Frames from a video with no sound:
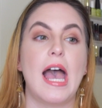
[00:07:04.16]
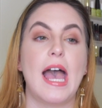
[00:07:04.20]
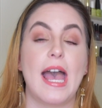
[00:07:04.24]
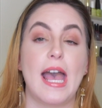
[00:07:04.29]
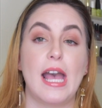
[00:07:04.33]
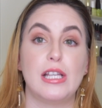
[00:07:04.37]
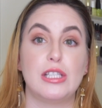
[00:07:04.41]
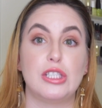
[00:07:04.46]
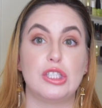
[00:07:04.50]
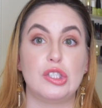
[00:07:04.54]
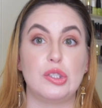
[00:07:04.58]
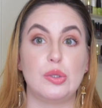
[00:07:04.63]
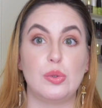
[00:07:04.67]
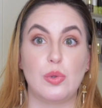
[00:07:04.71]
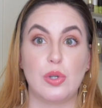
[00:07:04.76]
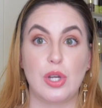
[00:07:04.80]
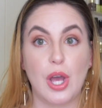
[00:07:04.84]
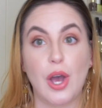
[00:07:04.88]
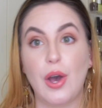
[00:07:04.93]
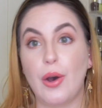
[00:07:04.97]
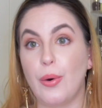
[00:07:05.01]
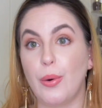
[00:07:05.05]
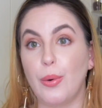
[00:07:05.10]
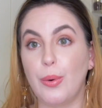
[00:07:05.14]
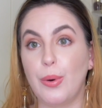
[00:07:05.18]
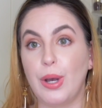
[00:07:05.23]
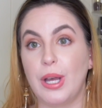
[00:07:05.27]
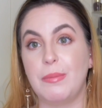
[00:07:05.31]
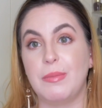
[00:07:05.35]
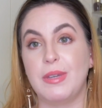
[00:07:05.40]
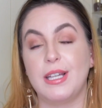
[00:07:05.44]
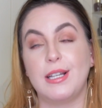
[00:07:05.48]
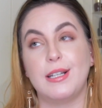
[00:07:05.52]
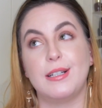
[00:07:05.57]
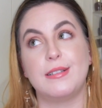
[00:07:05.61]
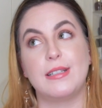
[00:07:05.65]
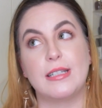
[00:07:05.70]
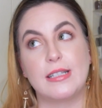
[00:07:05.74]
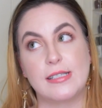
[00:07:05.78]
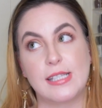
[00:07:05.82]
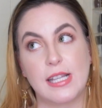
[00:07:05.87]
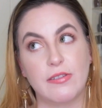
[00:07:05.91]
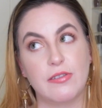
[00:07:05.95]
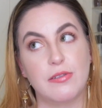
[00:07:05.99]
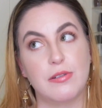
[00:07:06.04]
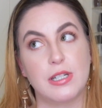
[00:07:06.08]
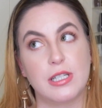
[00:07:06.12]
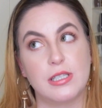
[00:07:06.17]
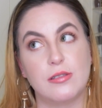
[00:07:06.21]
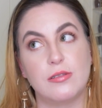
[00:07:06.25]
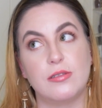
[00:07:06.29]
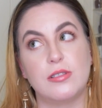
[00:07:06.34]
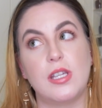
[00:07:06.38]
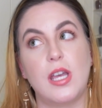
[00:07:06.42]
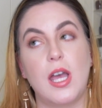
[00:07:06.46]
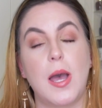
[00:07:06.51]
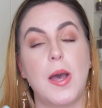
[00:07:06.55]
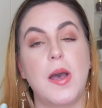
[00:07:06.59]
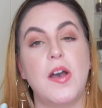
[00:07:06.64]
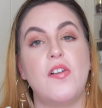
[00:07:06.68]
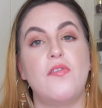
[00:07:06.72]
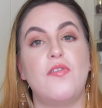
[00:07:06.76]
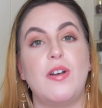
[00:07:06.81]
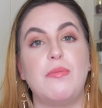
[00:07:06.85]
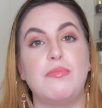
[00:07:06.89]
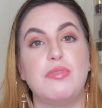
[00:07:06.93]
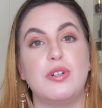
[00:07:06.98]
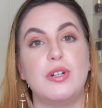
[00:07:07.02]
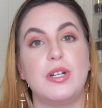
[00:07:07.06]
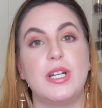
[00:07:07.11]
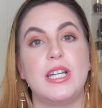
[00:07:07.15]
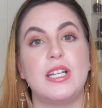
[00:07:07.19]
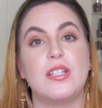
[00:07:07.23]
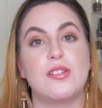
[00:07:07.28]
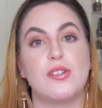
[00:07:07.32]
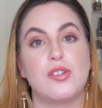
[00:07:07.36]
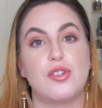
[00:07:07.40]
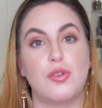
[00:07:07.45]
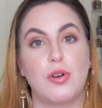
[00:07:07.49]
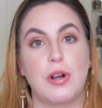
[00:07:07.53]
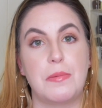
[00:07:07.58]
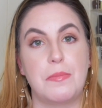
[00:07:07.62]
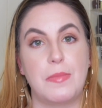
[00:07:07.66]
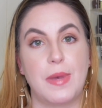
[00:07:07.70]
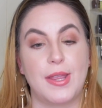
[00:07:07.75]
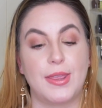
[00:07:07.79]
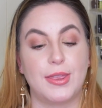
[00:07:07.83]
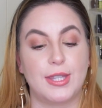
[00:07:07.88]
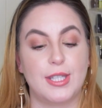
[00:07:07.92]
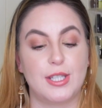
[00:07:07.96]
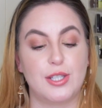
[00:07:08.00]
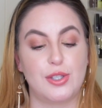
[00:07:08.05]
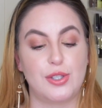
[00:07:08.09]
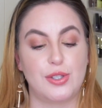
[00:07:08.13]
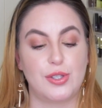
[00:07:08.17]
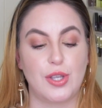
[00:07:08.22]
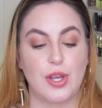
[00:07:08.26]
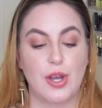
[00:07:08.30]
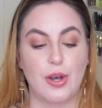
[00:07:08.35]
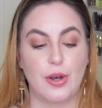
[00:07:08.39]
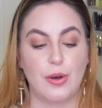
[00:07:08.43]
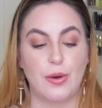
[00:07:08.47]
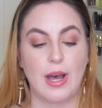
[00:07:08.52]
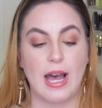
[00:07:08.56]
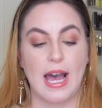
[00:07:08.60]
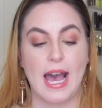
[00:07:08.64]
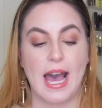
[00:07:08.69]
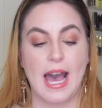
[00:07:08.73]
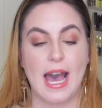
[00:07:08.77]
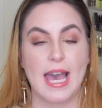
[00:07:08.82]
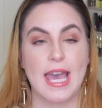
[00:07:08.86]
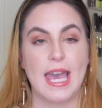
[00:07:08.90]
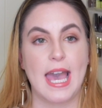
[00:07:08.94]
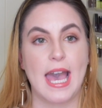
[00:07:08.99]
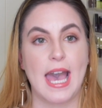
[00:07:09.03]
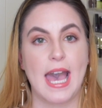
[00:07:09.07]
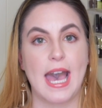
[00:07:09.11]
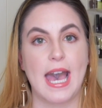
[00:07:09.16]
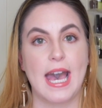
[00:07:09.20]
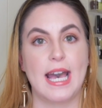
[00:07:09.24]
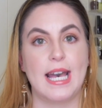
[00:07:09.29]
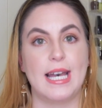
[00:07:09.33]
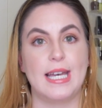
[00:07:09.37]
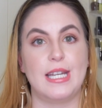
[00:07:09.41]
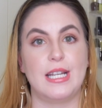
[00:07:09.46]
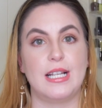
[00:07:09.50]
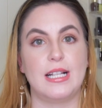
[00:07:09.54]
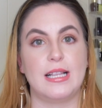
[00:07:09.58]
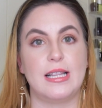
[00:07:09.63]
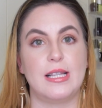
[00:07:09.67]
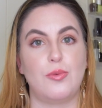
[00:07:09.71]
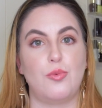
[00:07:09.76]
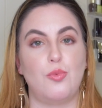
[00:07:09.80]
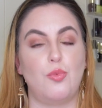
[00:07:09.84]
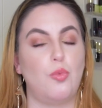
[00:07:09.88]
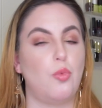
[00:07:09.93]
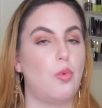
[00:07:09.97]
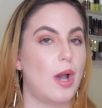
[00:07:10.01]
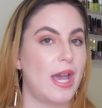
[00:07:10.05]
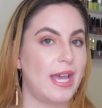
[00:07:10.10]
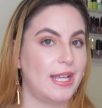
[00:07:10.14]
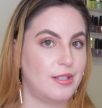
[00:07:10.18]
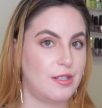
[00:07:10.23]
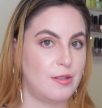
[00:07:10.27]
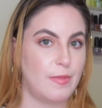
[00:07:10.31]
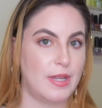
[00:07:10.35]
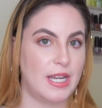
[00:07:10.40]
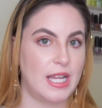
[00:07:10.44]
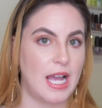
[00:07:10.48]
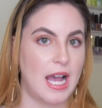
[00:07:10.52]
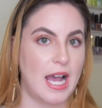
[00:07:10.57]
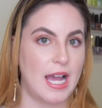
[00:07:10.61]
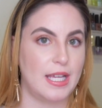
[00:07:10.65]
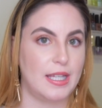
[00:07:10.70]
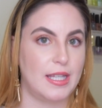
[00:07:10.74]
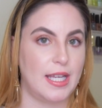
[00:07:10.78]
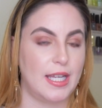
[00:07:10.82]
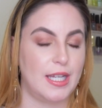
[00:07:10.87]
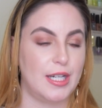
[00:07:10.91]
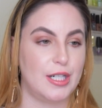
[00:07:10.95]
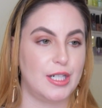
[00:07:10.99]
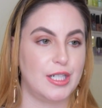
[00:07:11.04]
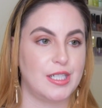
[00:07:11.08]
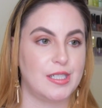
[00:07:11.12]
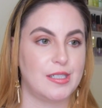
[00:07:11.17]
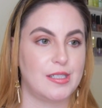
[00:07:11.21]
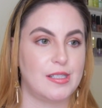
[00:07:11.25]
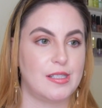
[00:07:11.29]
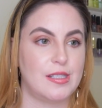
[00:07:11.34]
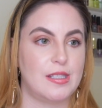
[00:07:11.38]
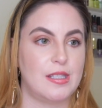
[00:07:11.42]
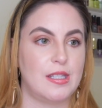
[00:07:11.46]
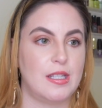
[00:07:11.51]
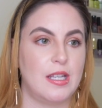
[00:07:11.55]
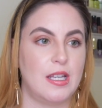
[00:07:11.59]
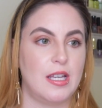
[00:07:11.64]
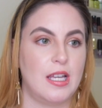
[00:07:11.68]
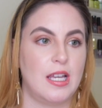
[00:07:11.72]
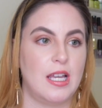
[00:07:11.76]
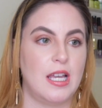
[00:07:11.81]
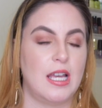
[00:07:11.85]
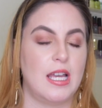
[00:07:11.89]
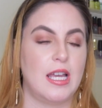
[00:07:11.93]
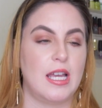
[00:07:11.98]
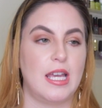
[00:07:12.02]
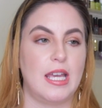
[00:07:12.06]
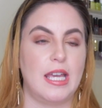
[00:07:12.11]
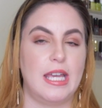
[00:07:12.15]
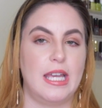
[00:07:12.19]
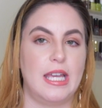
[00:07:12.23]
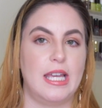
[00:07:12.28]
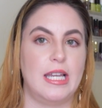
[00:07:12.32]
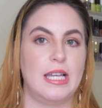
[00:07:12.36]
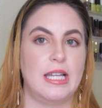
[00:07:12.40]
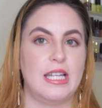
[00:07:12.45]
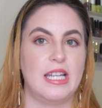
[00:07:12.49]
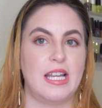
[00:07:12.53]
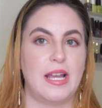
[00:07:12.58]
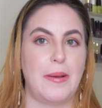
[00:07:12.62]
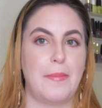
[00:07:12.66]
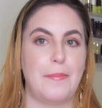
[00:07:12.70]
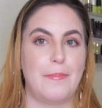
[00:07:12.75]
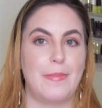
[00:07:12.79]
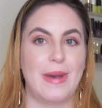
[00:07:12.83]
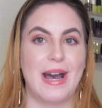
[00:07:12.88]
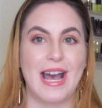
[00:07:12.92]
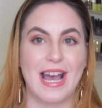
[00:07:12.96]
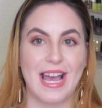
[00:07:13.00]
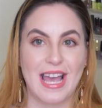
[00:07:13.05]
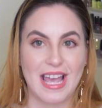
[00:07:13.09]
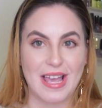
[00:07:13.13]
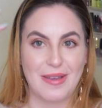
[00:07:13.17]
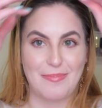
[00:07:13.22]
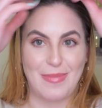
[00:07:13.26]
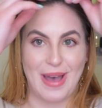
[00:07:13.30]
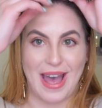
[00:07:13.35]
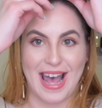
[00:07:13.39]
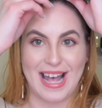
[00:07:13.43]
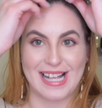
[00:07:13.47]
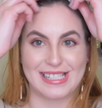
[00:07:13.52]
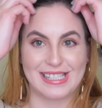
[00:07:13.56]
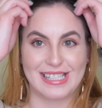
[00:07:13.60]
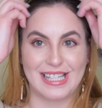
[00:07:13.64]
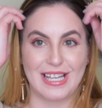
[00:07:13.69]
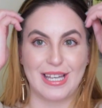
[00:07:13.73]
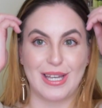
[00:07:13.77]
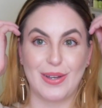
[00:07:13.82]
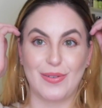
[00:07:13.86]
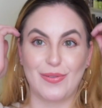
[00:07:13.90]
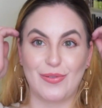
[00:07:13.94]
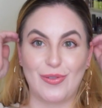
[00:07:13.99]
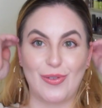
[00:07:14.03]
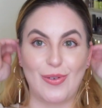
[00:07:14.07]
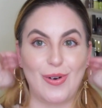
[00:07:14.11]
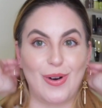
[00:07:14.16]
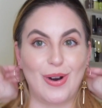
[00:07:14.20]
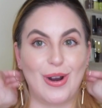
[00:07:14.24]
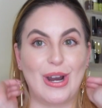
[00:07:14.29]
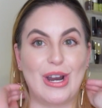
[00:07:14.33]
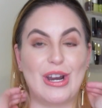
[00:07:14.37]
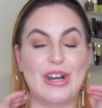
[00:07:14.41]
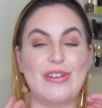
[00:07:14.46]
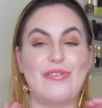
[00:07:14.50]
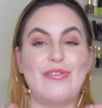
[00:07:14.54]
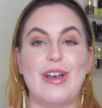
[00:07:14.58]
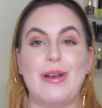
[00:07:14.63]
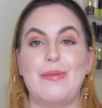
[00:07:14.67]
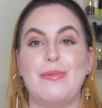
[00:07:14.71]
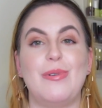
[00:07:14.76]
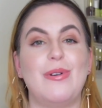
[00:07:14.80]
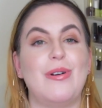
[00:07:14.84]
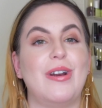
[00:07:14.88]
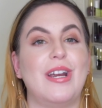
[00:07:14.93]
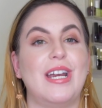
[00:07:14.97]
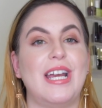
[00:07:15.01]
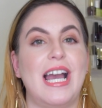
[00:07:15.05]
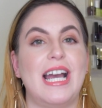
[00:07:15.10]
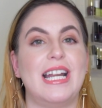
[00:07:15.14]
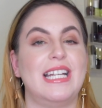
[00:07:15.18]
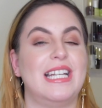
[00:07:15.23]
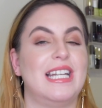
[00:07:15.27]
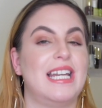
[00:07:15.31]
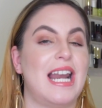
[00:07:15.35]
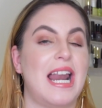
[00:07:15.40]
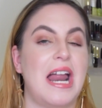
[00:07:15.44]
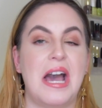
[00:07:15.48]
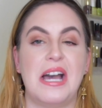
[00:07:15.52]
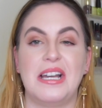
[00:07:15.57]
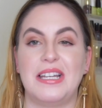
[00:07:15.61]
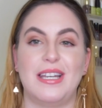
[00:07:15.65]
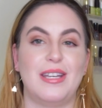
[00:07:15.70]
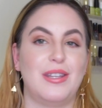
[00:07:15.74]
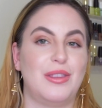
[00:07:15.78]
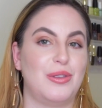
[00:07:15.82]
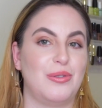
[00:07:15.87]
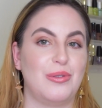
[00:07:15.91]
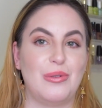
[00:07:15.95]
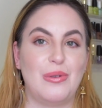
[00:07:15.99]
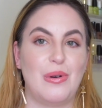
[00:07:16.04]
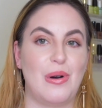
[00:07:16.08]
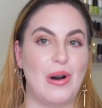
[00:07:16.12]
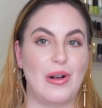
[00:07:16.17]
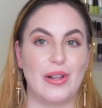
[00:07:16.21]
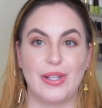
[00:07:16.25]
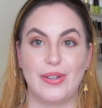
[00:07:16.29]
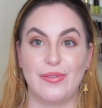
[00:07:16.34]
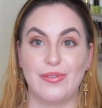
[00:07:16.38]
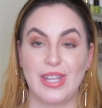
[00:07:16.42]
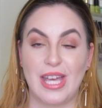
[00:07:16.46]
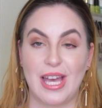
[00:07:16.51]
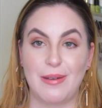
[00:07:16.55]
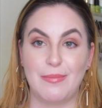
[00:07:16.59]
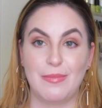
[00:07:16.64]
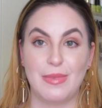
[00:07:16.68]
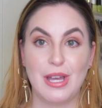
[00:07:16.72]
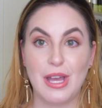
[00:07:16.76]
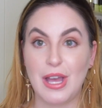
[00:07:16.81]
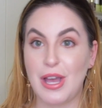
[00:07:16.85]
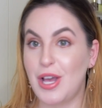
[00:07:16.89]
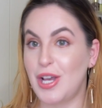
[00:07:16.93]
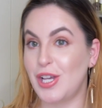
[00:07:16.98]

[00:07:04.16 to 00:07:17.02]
As you know, I mean, because everyone knows, February is a short month. So I had way too many highlighters in my basket for February. I did not get through all of them.